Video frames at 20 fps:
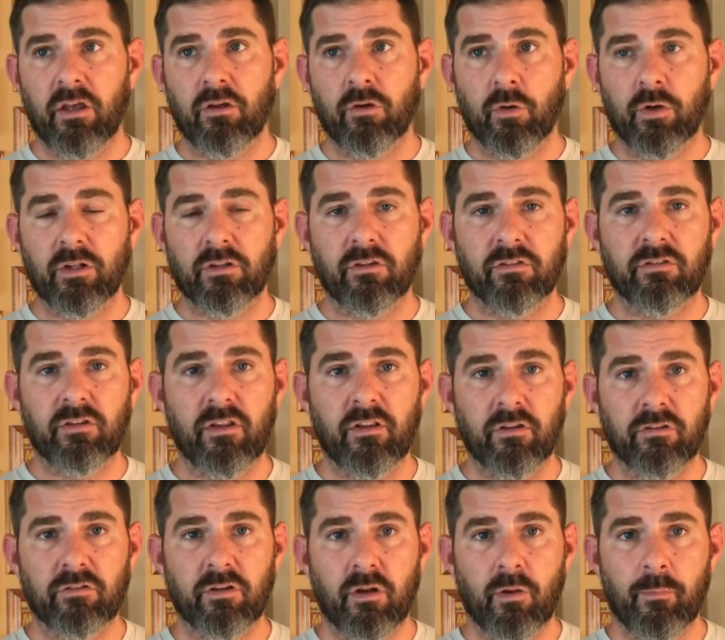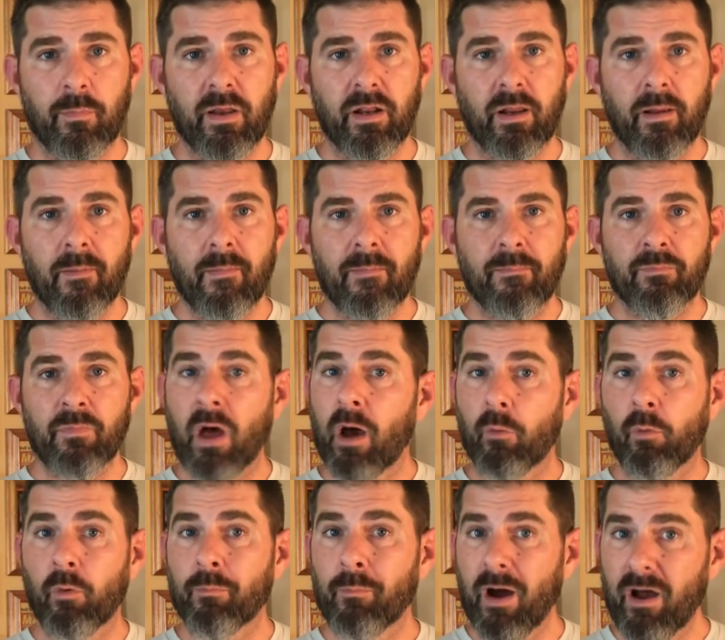You'll get to see this in a minute.
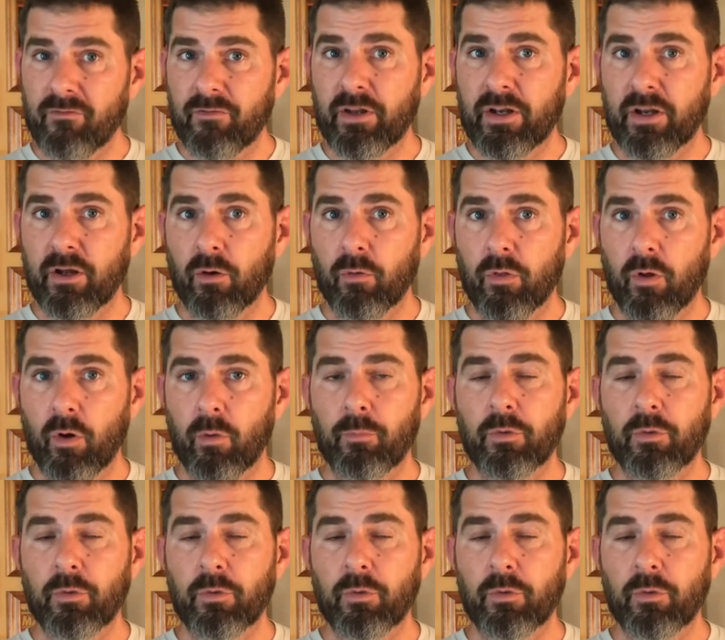Not with my video though,